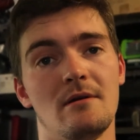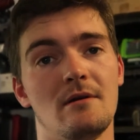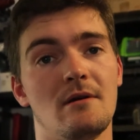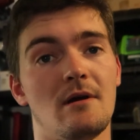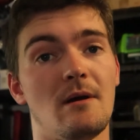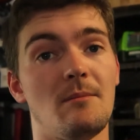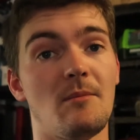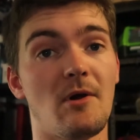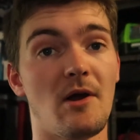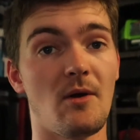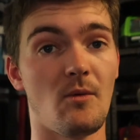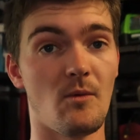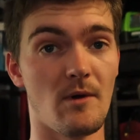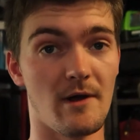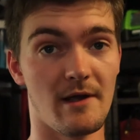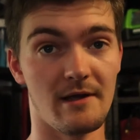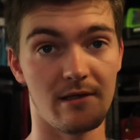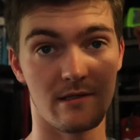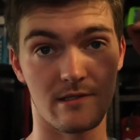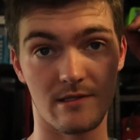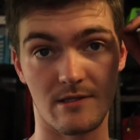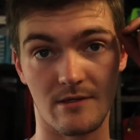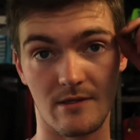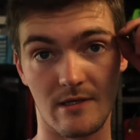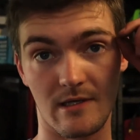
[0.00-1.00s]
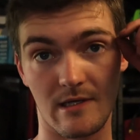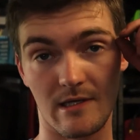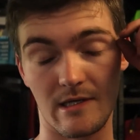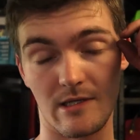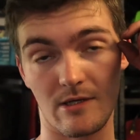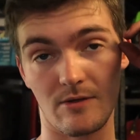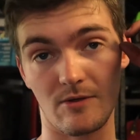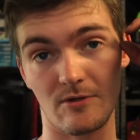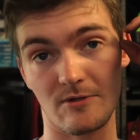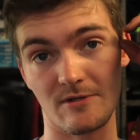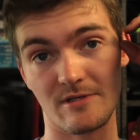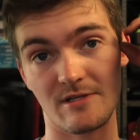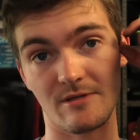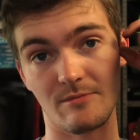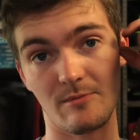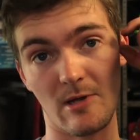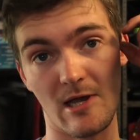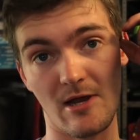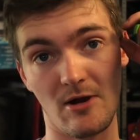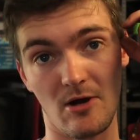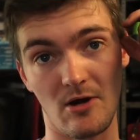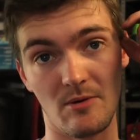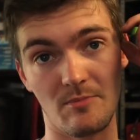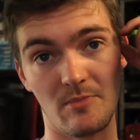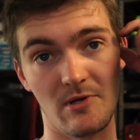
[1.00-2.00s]
I might wait until I can get a hold of some
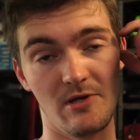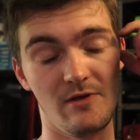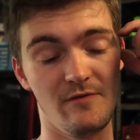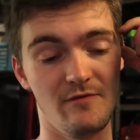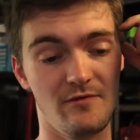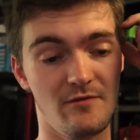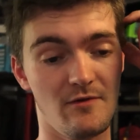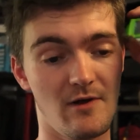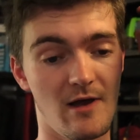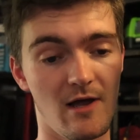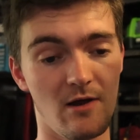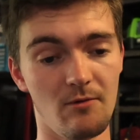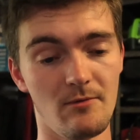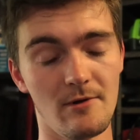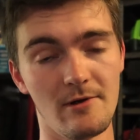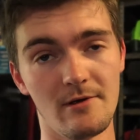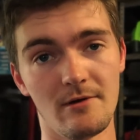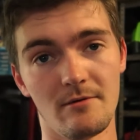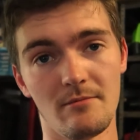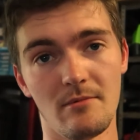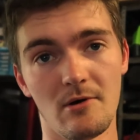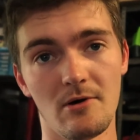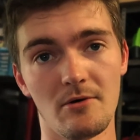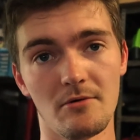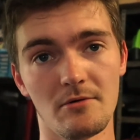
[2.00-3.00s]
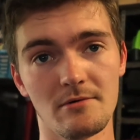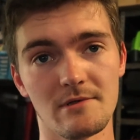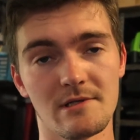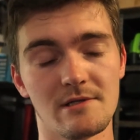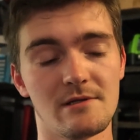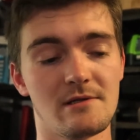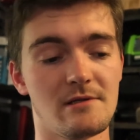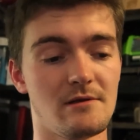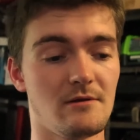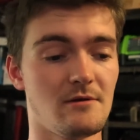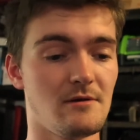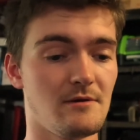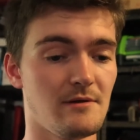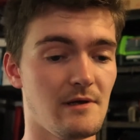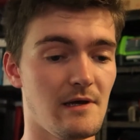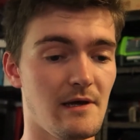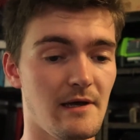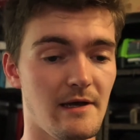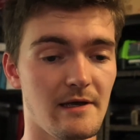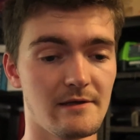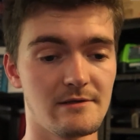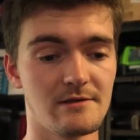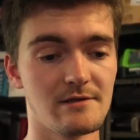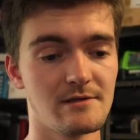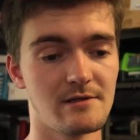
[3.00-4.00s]
ARP flywheel bolts and all
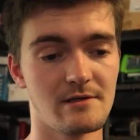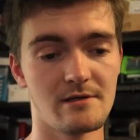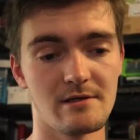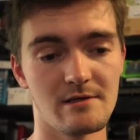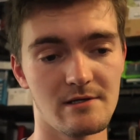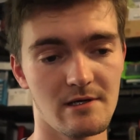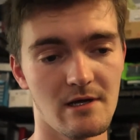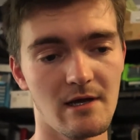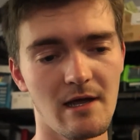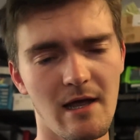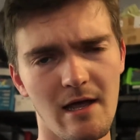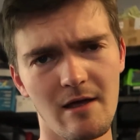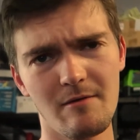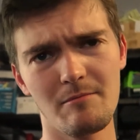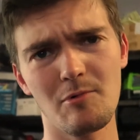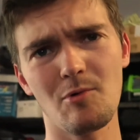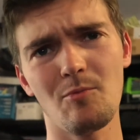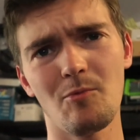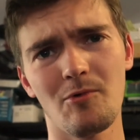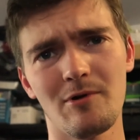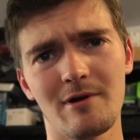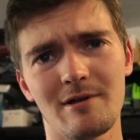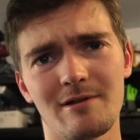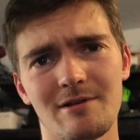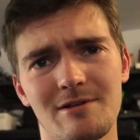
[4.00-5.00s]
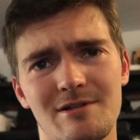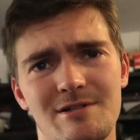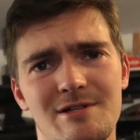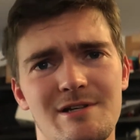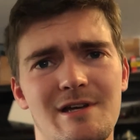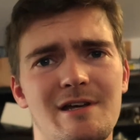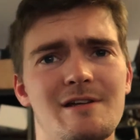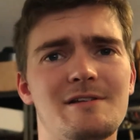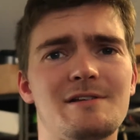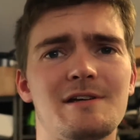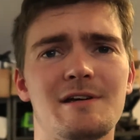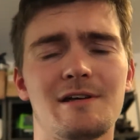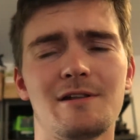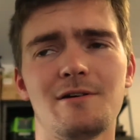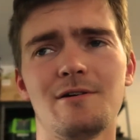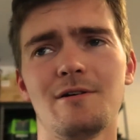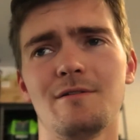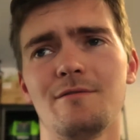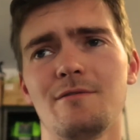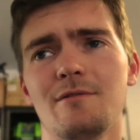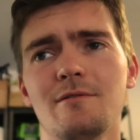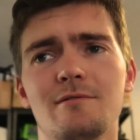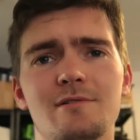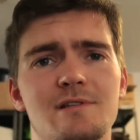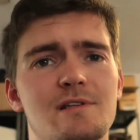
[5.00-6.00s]
that, just because I have been wanting to change that
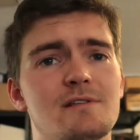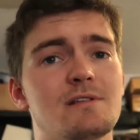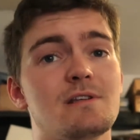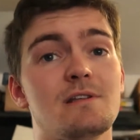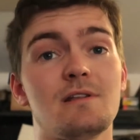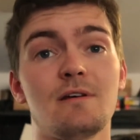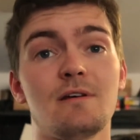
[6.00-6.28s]
over since I